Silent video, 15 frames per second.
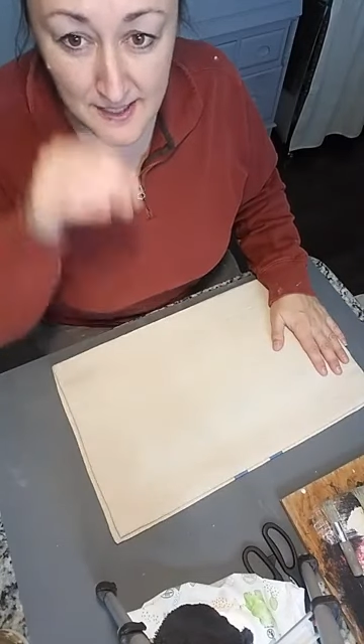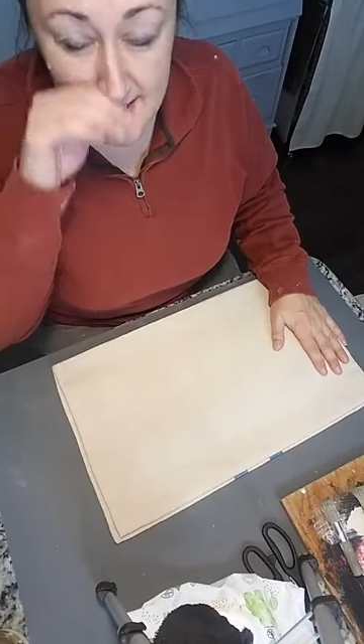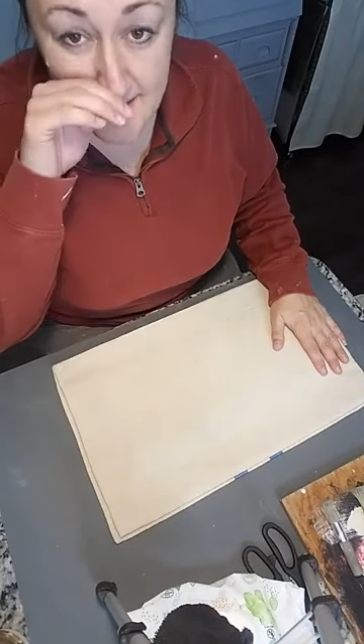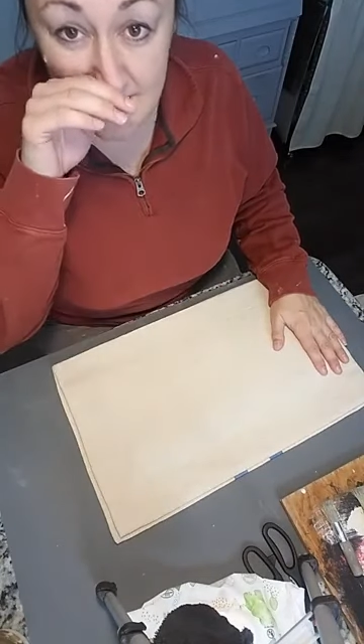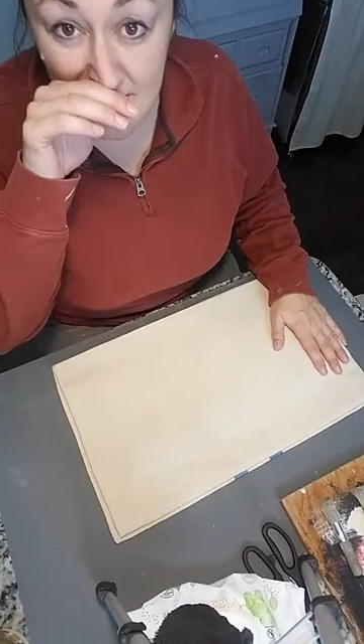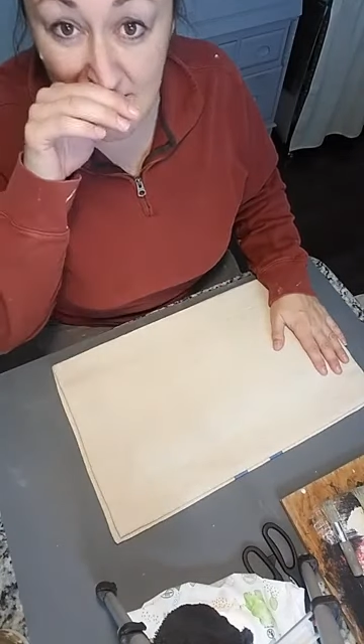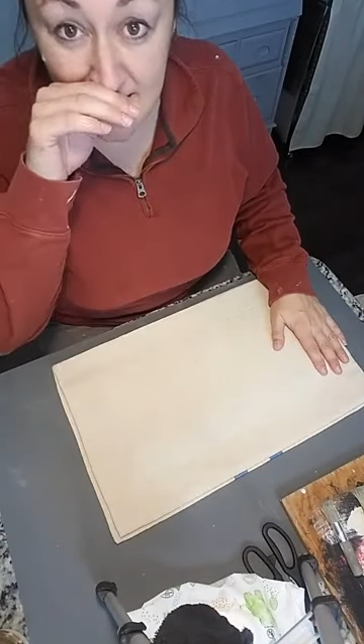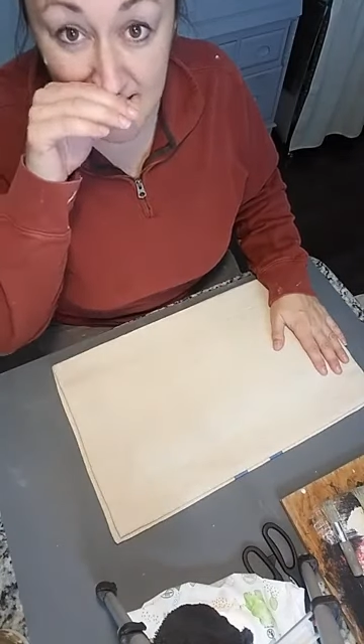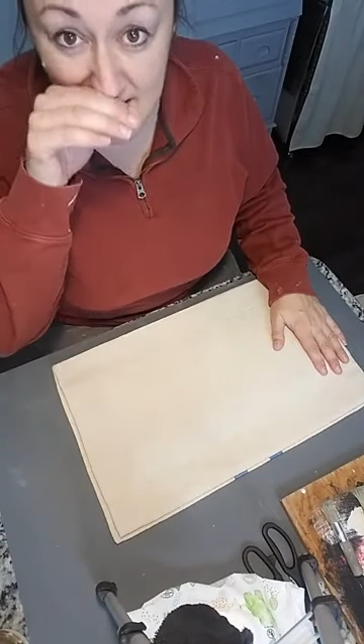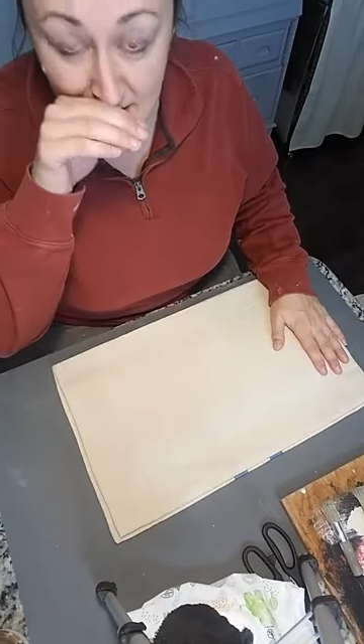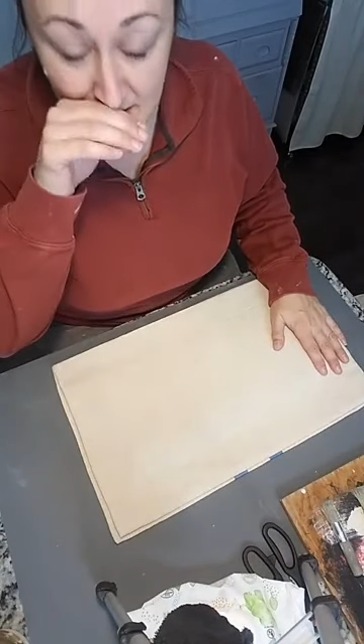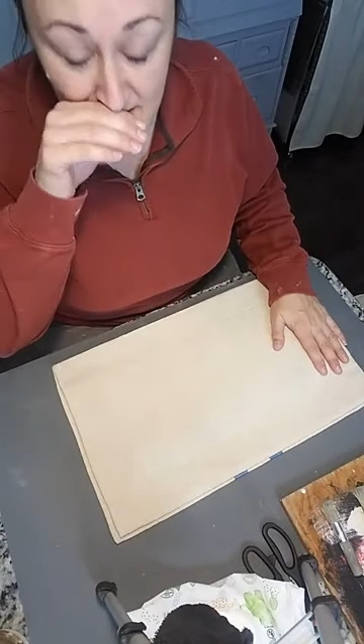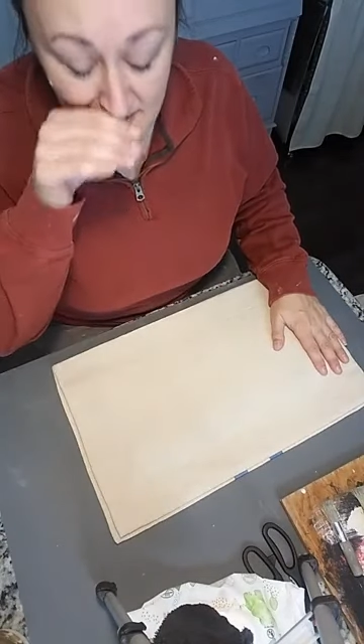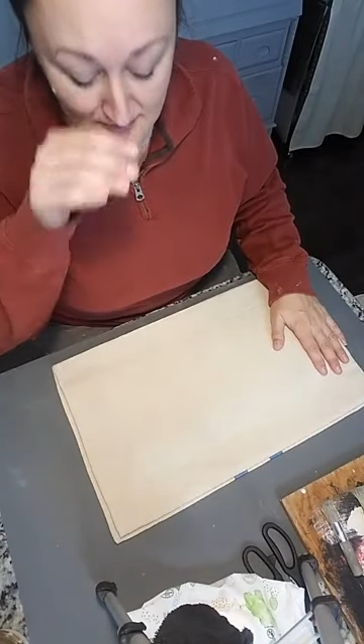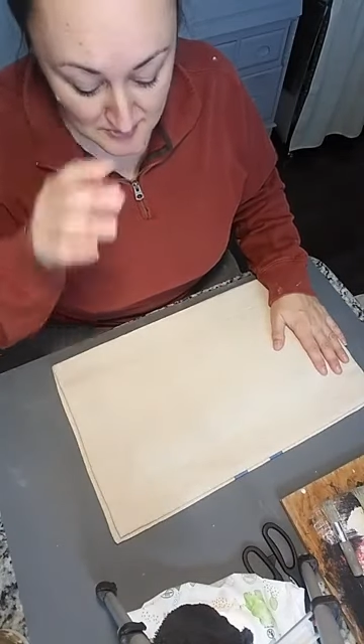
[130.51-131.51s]
less than
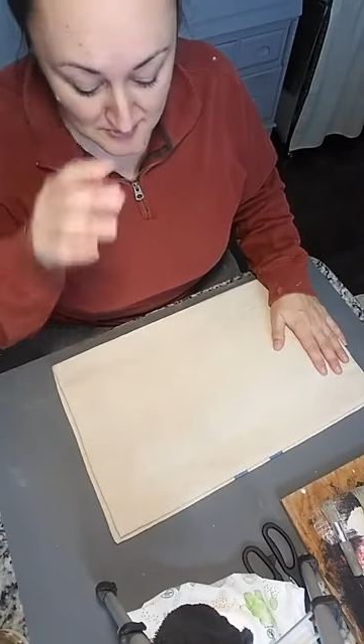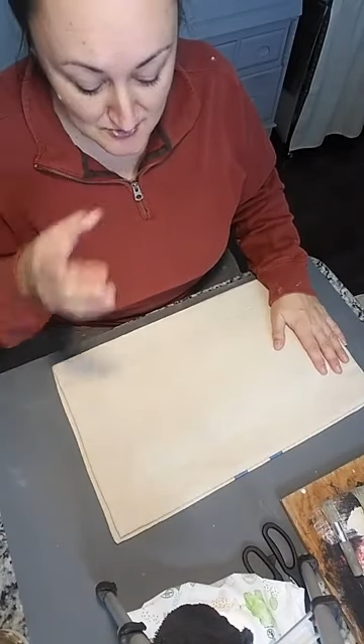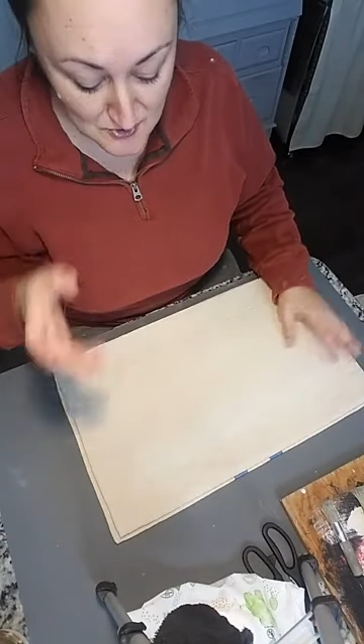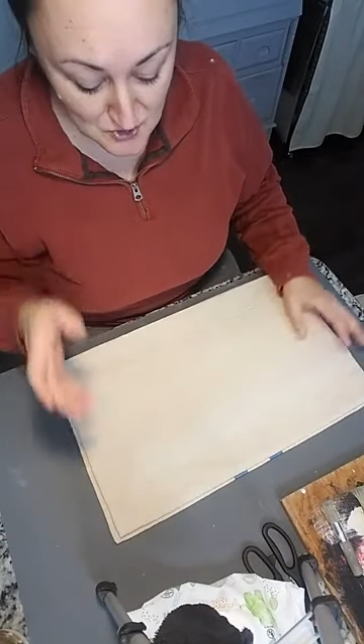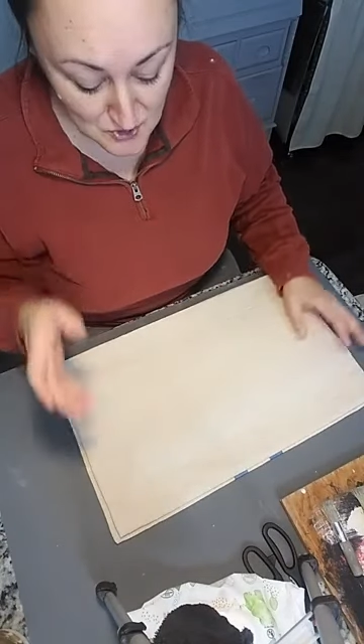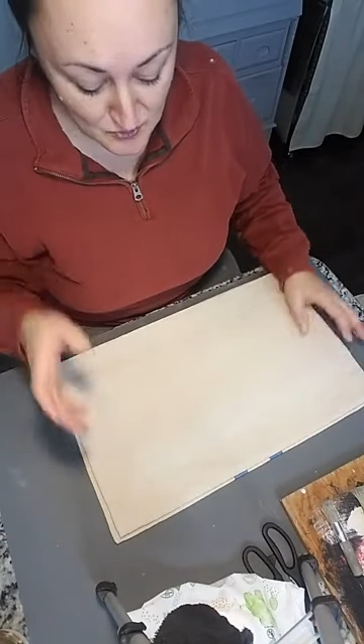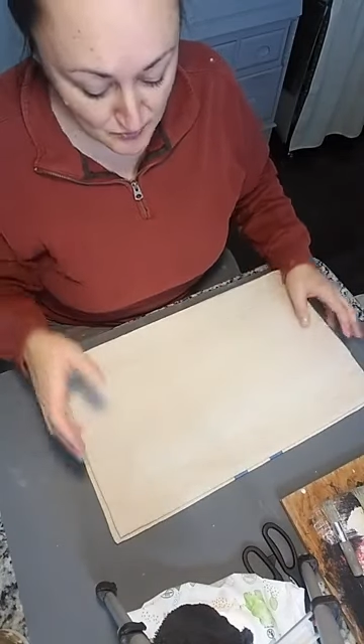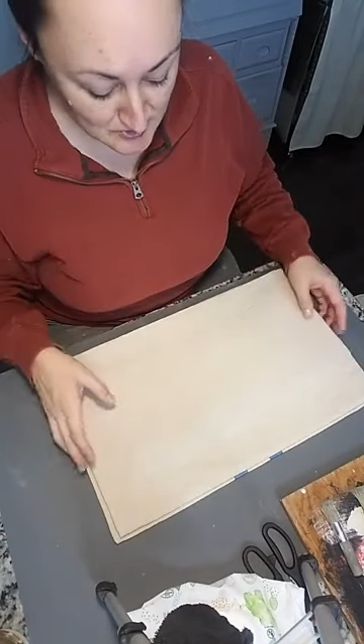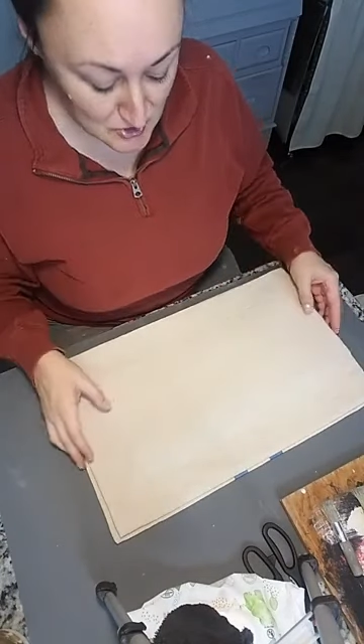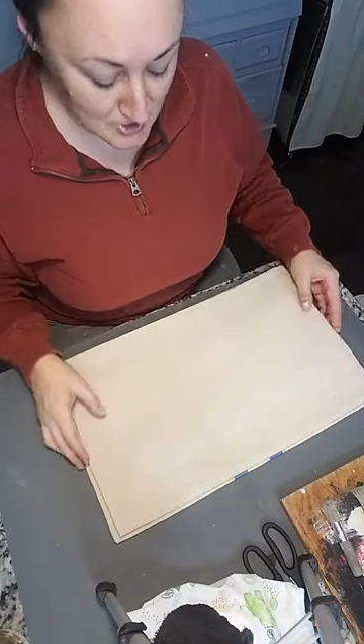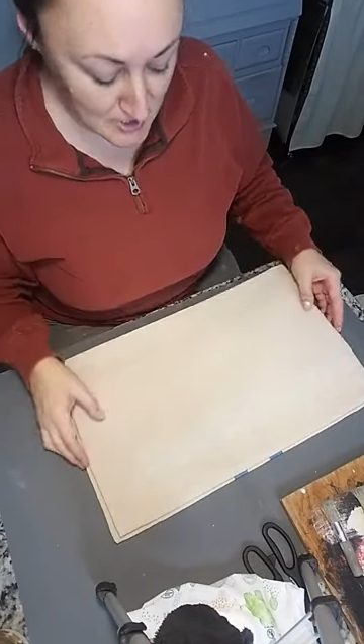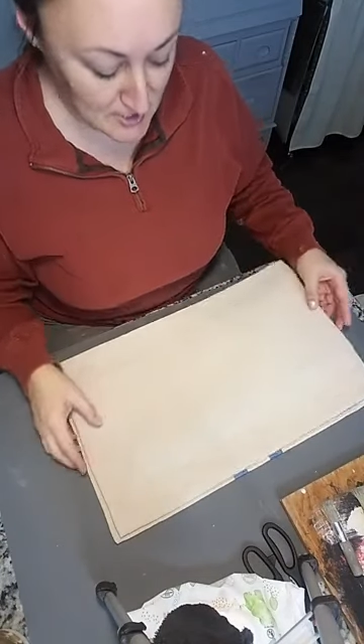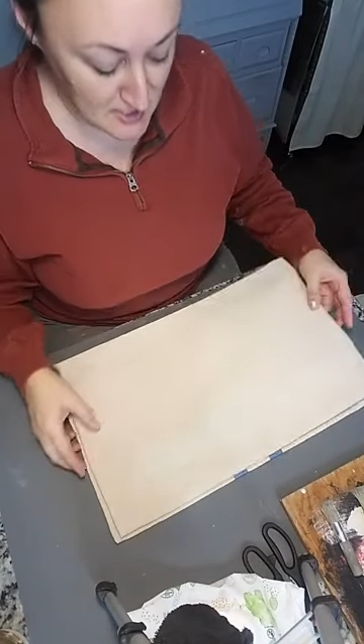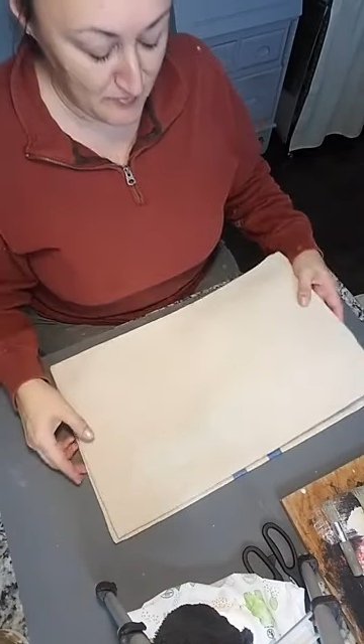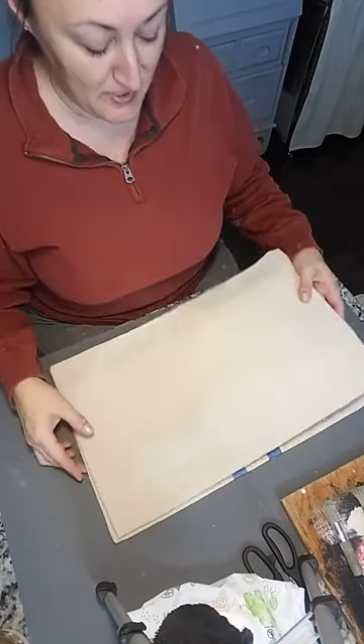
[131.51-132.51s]
$8, super
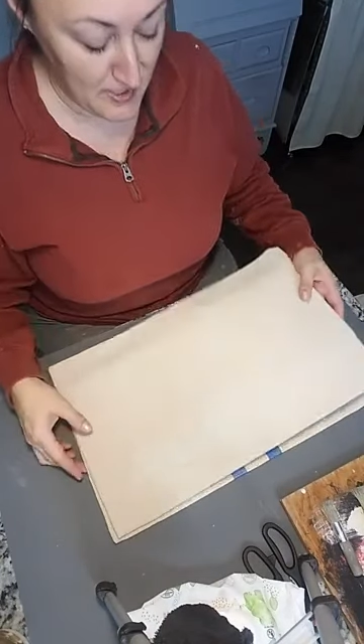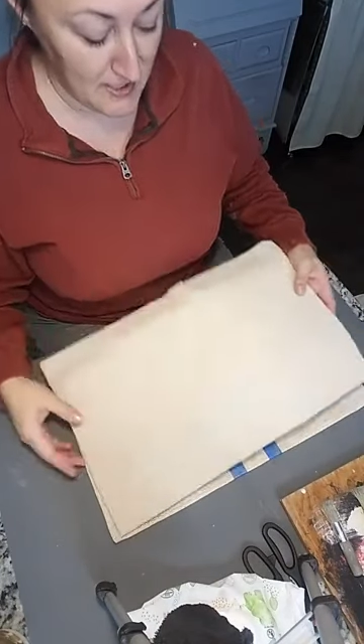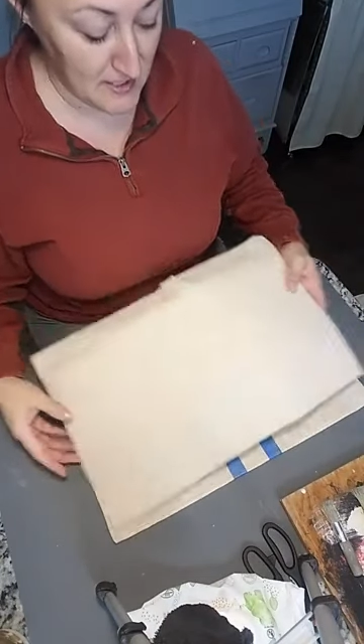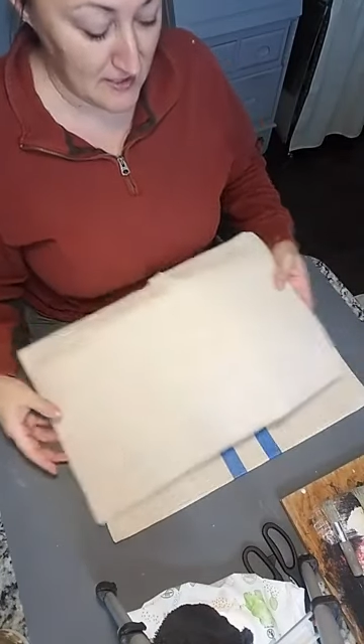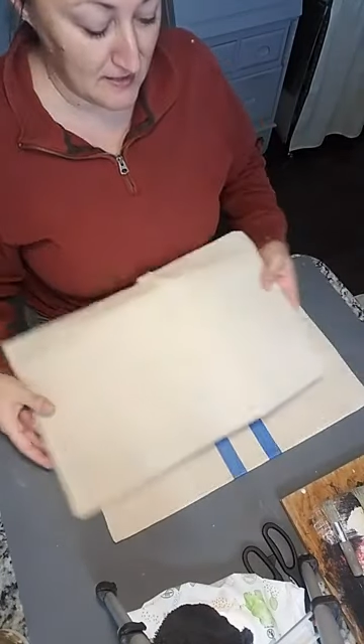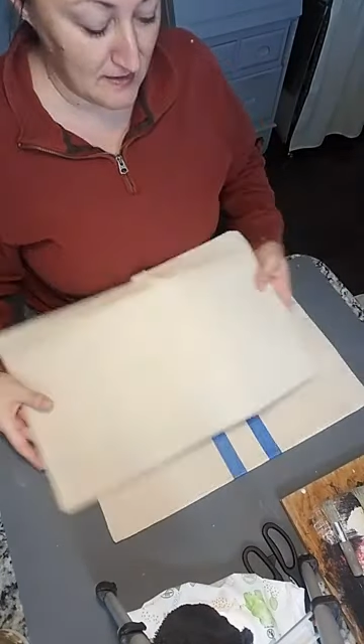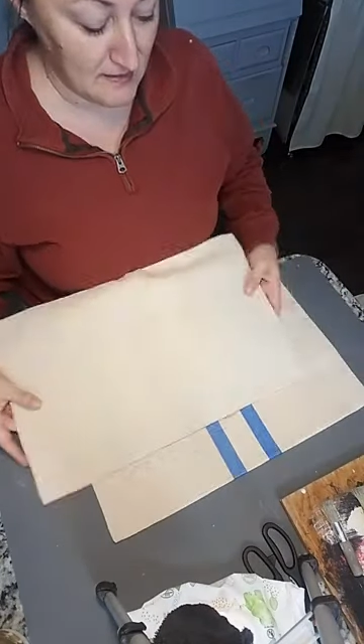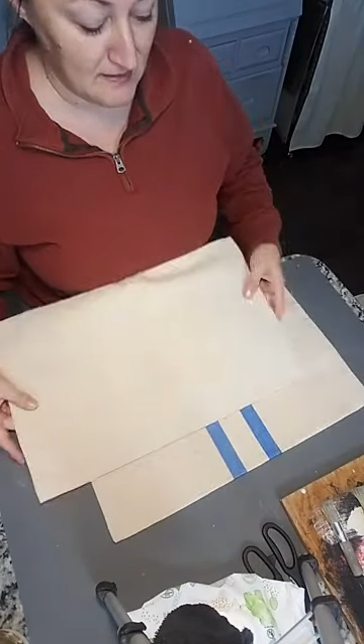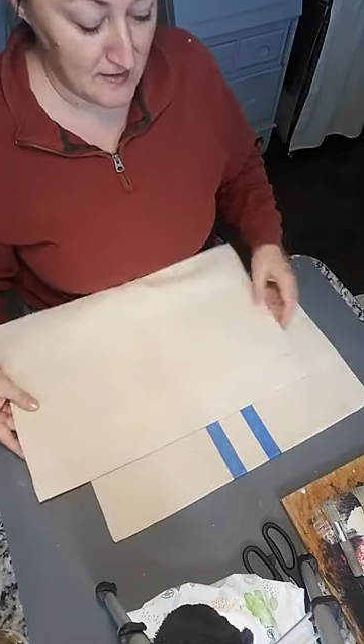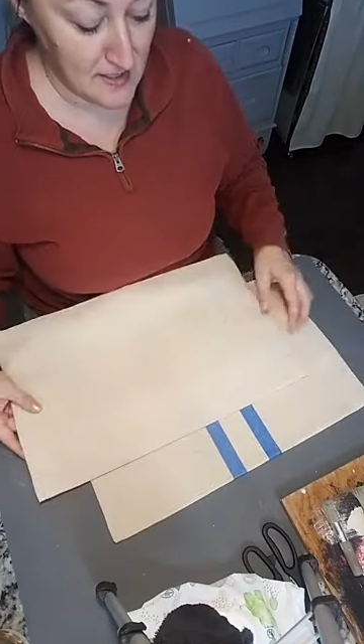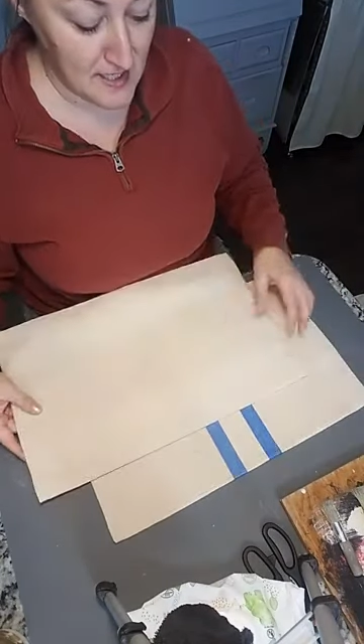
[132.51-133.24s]
cheap, and